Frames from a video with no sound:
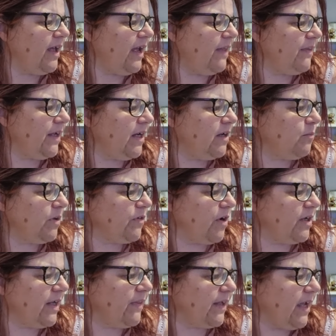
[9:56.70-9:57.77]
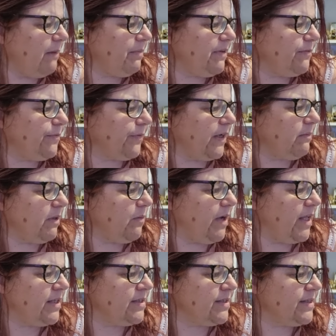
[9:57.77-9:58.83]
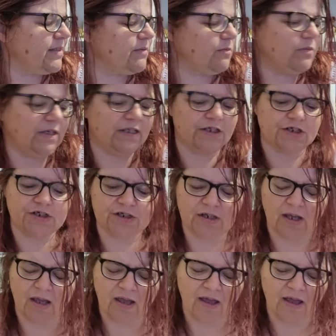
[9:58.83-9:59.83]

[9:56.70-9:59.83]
And then we've got another couple of freebie ones, which